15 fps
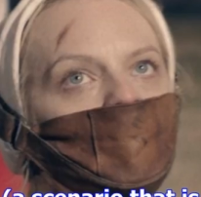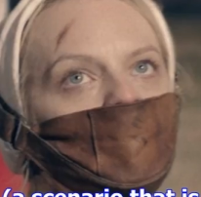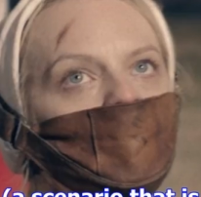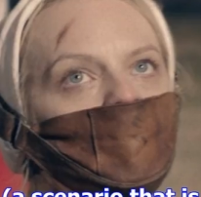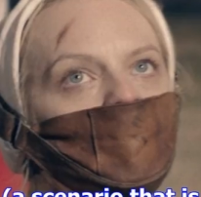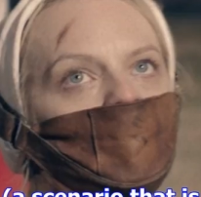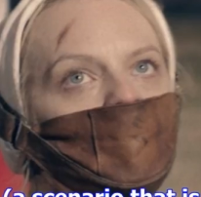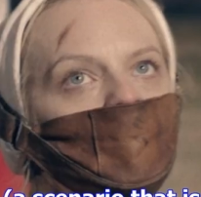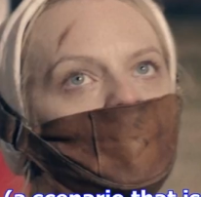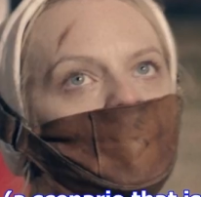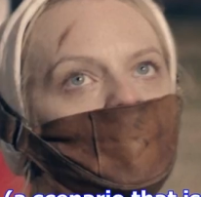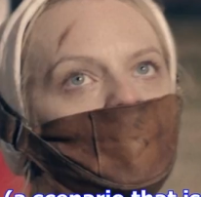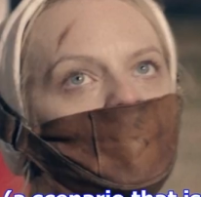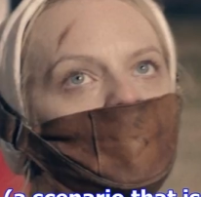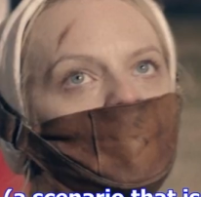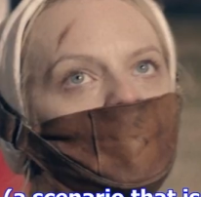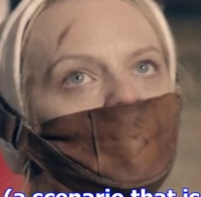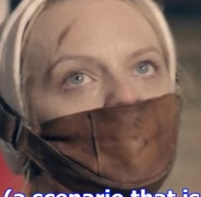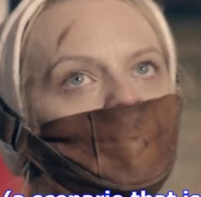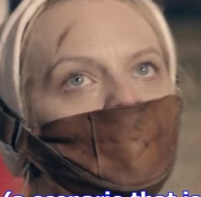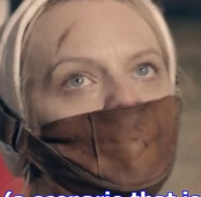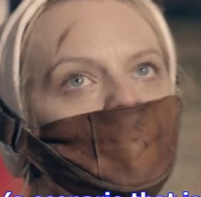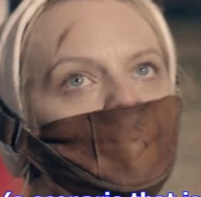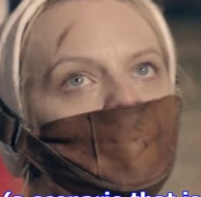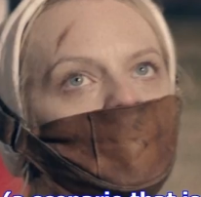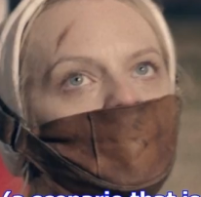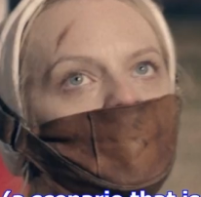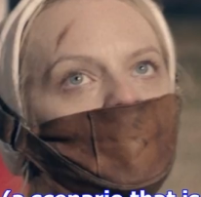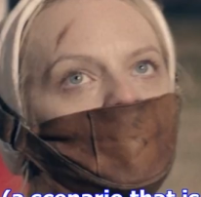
(silence)